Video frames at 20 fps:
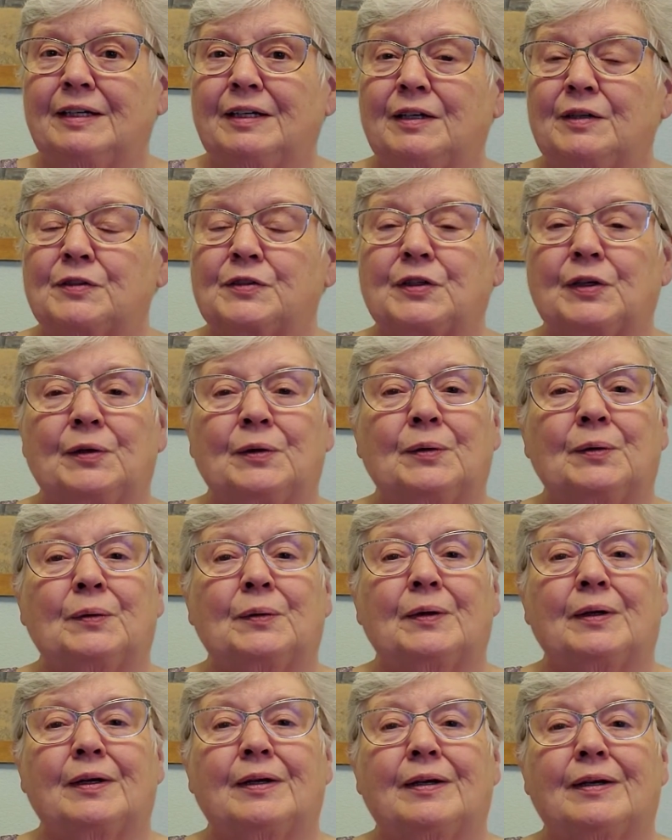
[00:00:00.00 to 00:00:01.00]
So
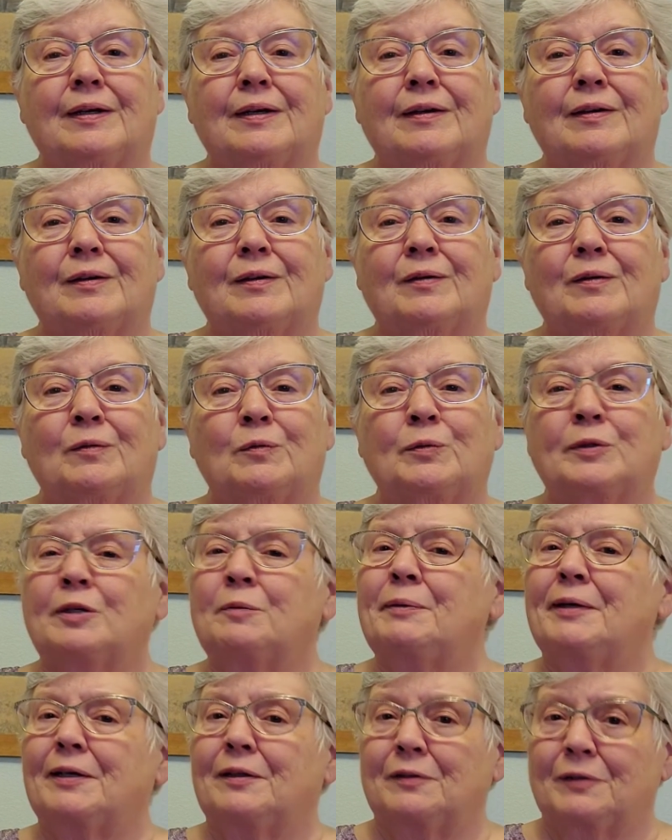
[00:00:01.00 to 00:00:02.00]
we'll
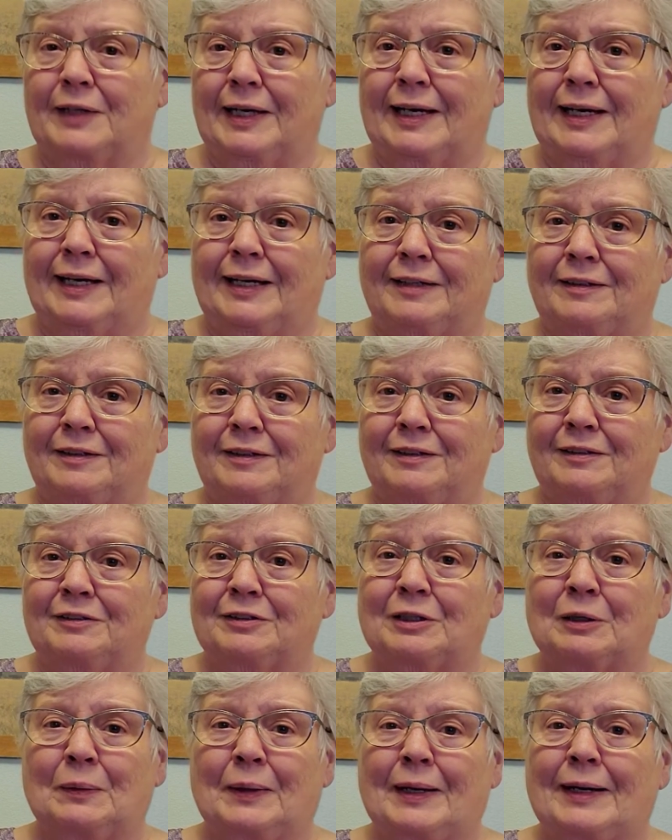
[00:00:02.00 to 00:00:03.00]
be glad to
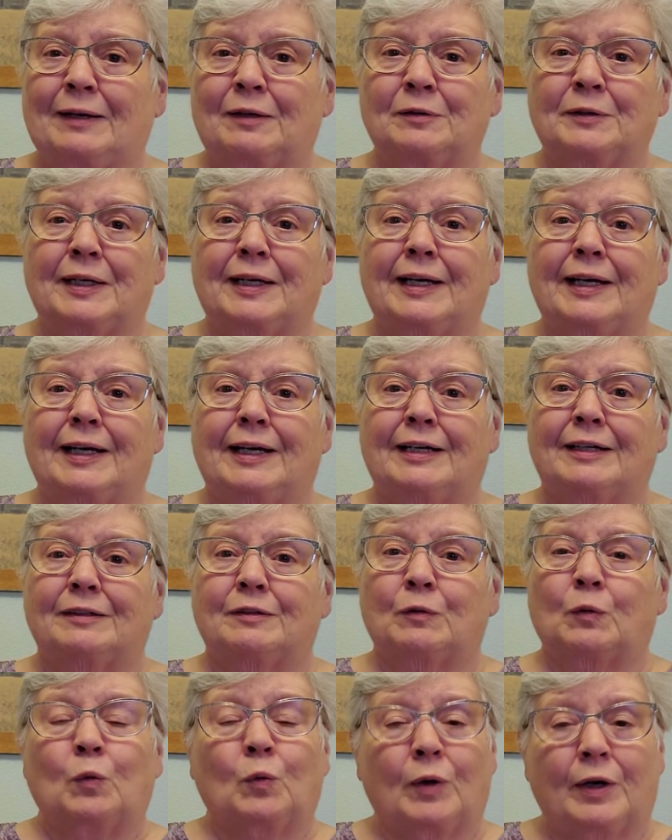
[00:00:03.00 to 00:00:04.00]
go out and
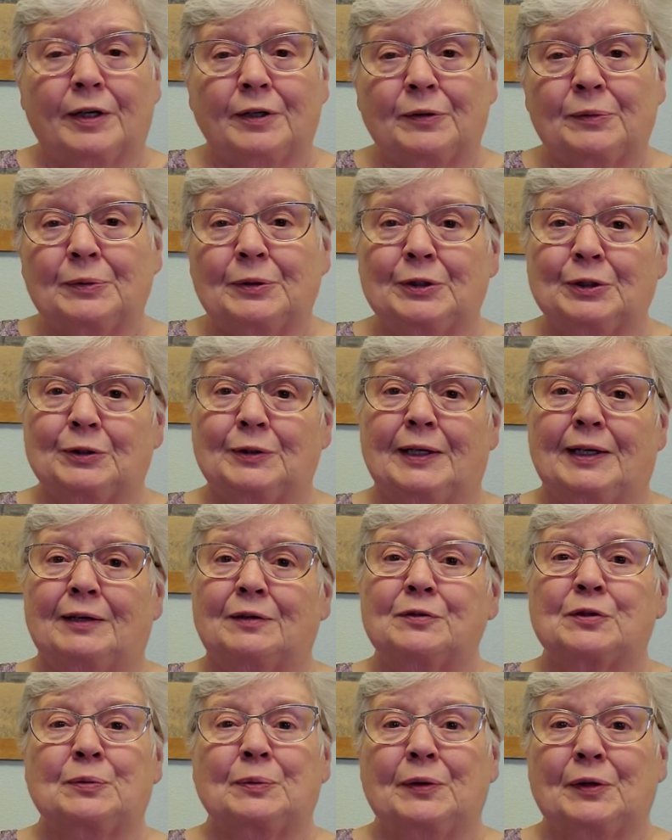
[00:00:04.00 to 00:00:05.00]
walk through your
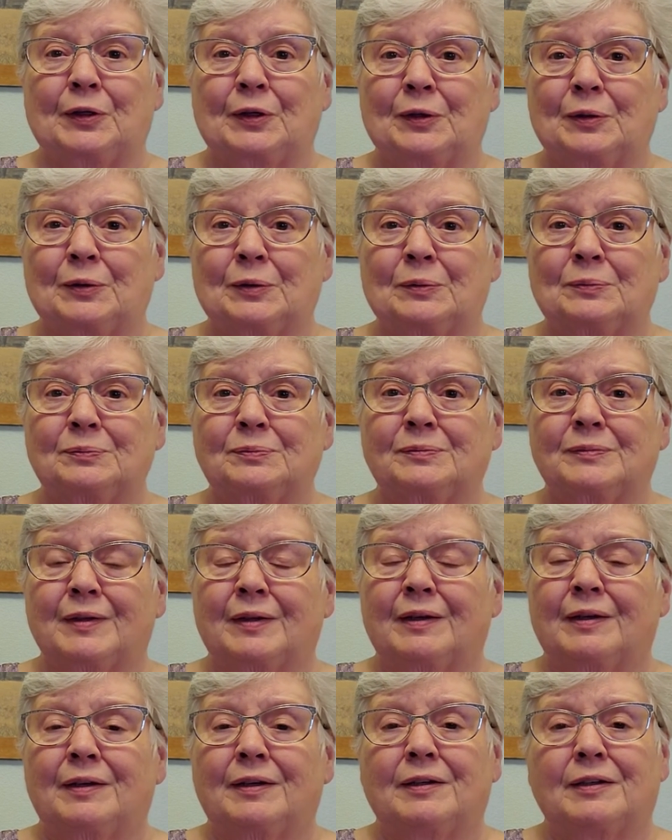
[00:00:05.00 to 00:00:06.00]
house with you,
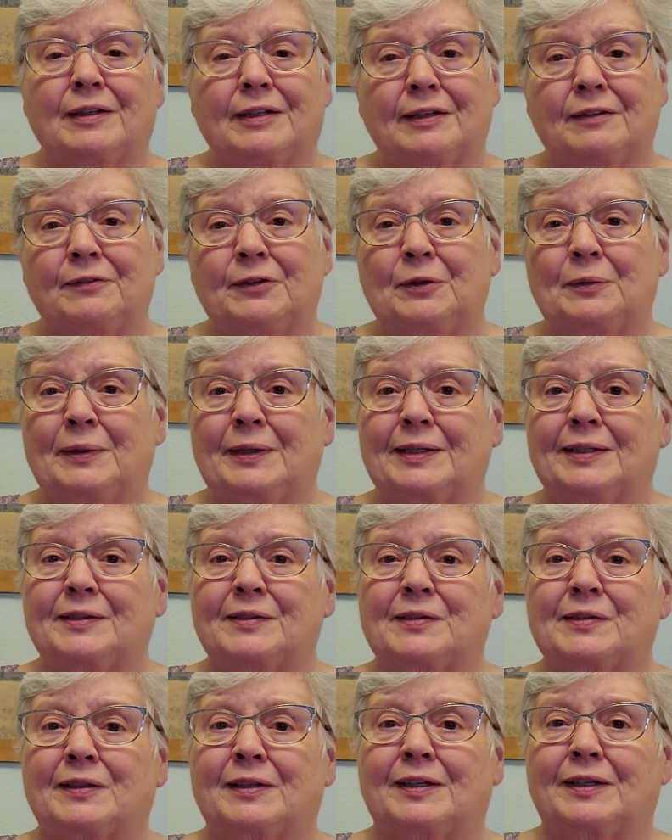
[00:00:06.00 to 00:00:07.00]
give you hints
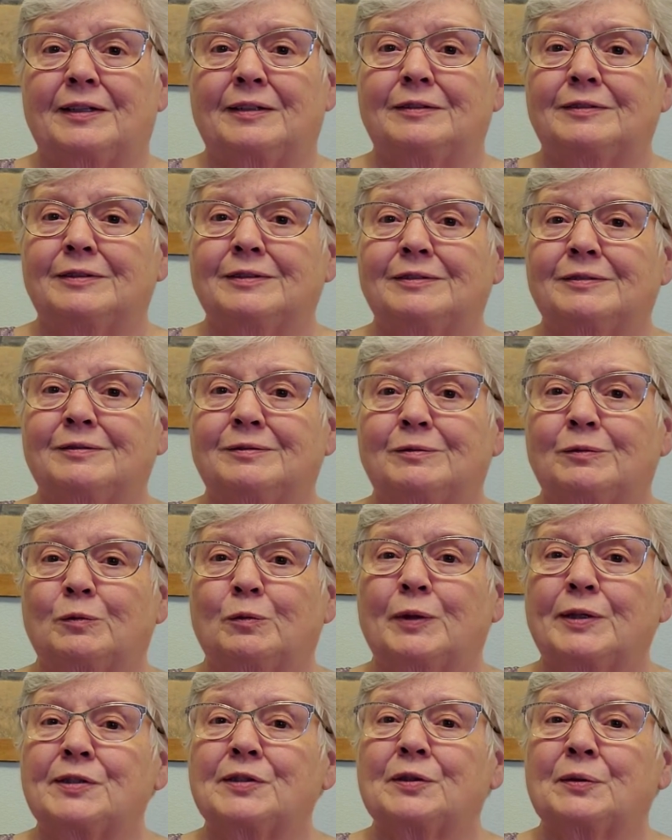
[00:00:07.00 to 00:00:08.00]
on
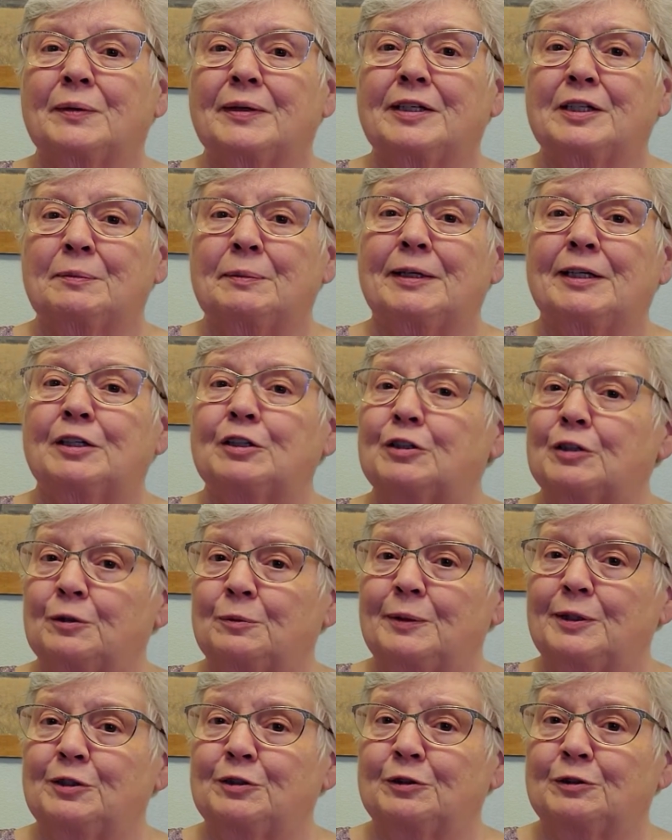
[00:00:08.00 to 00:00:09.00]
what's going to be a good
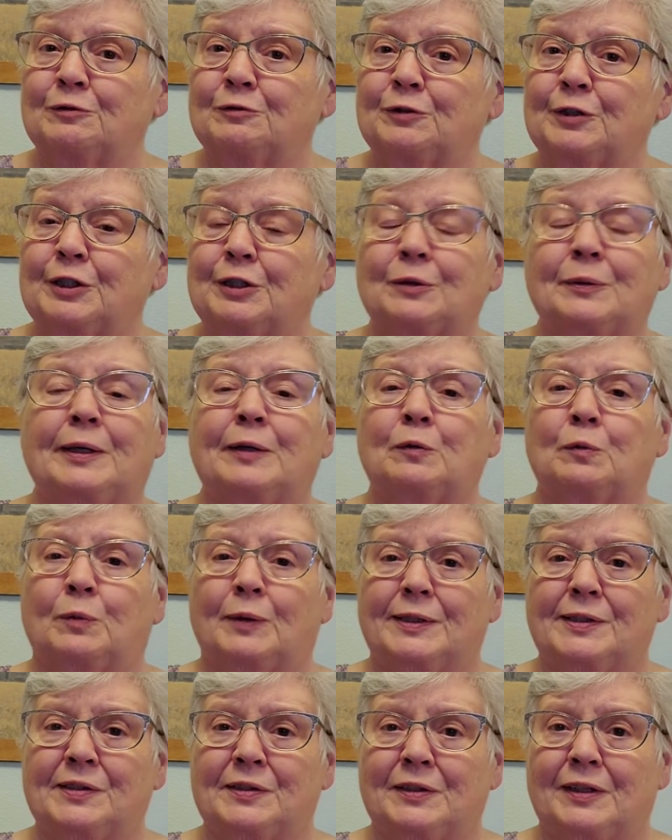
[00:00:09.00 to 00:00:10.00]
return for you and
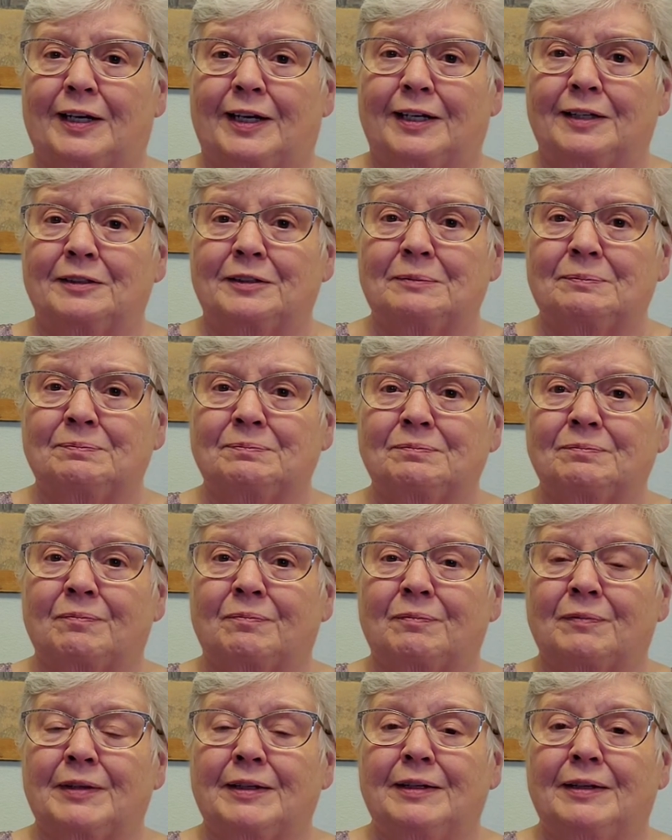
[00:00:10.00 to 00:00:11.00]
what's not.
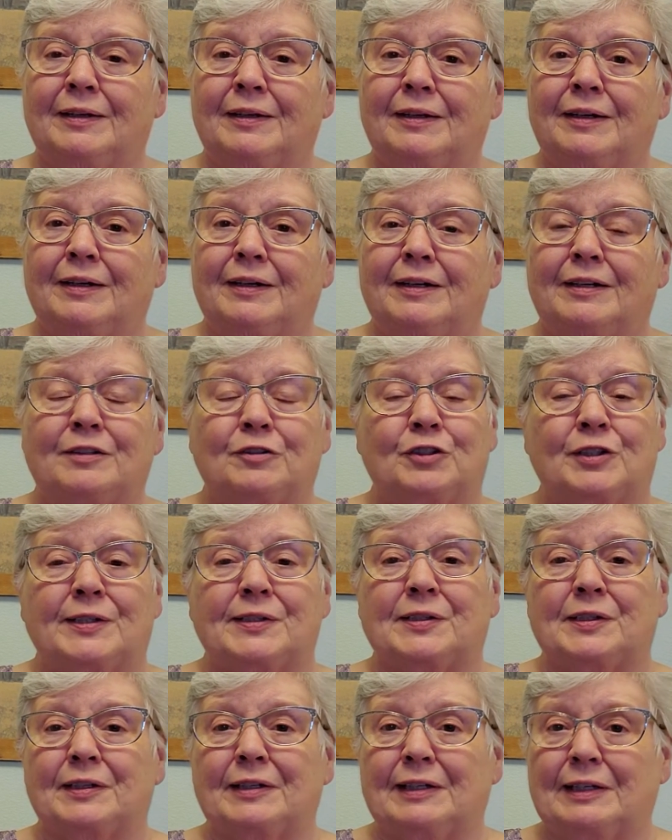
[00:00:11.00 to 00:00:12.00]

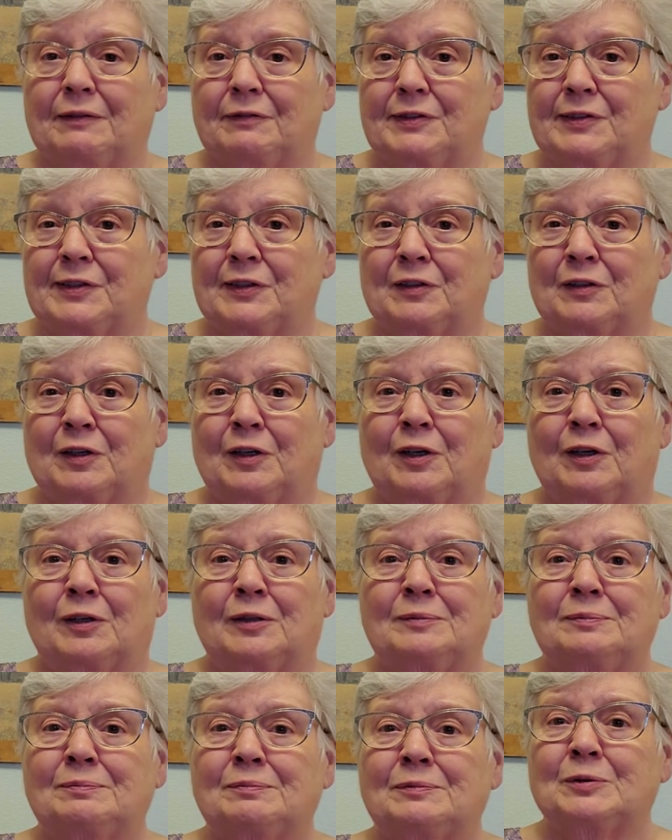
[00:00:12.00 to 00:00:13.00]
Just give us a
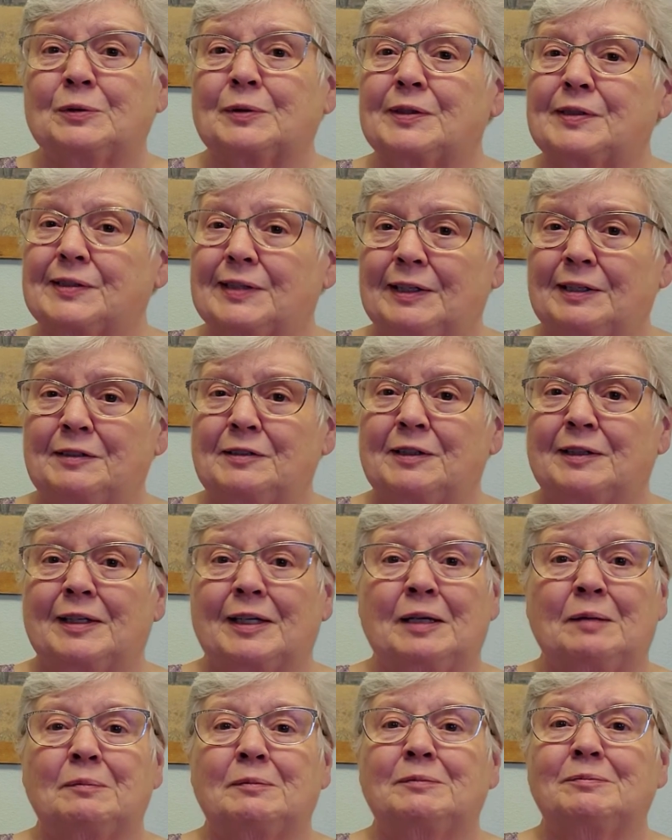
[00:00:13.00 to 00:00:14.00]
call or set a
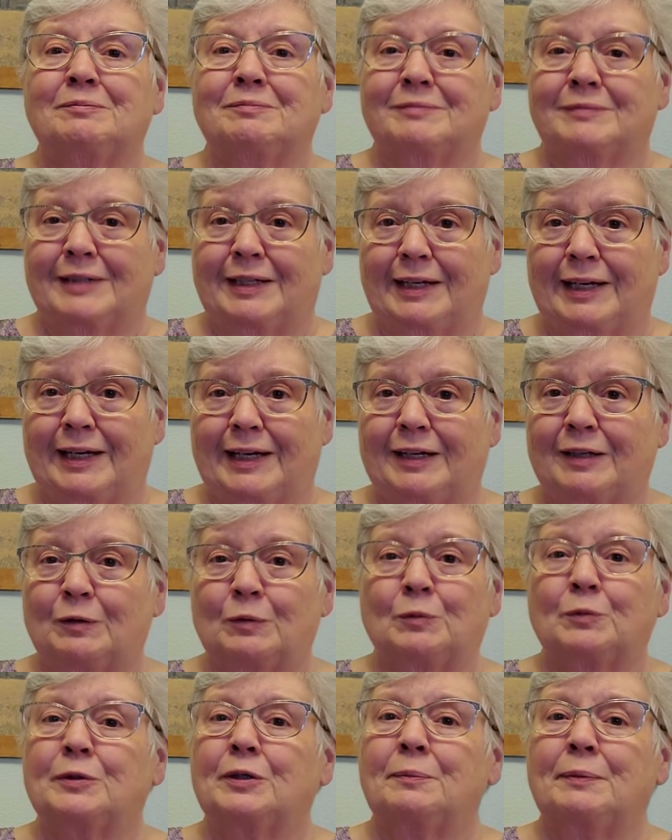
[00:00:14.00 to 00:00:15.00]
time, and
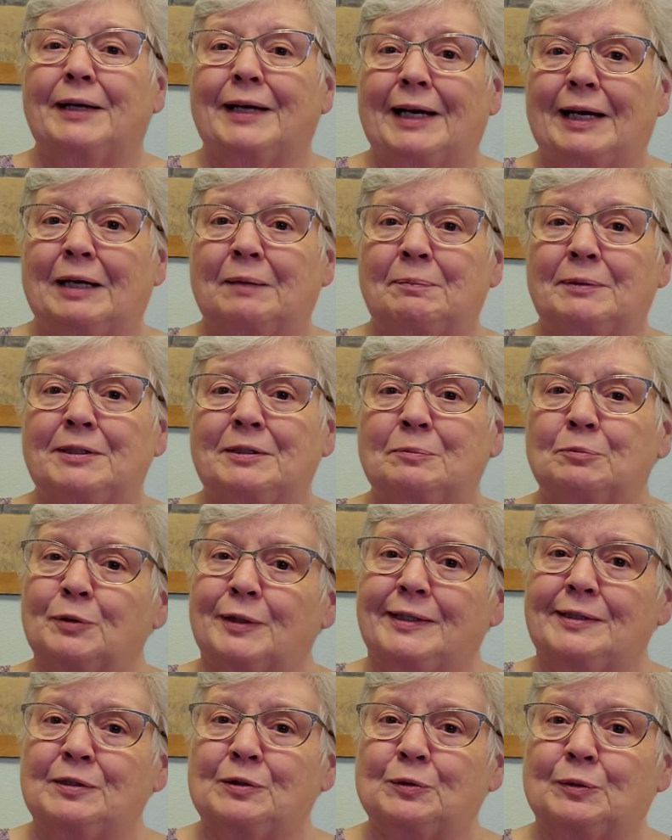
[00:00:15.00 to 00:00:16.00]
we'll be happy to
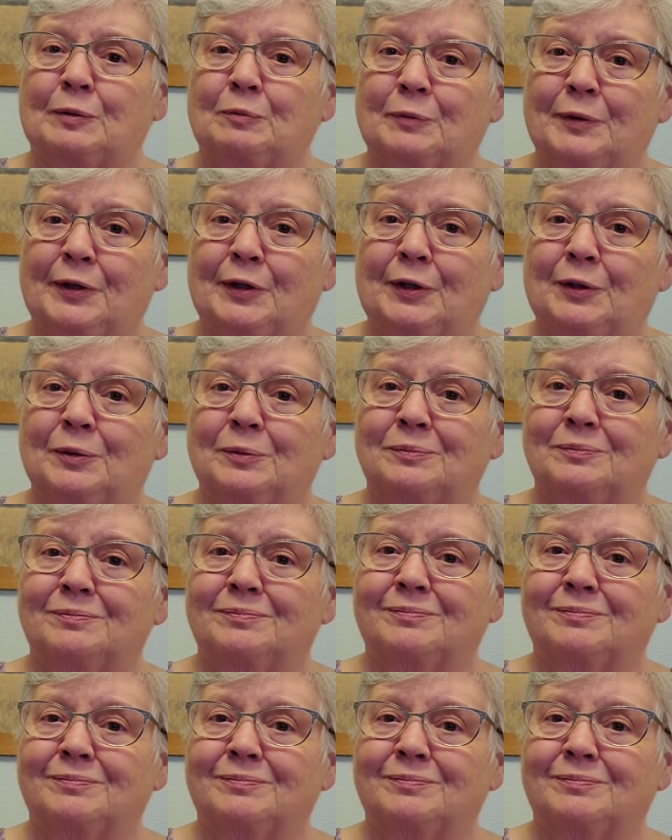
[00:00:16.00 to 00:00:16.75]
brainstorm with you.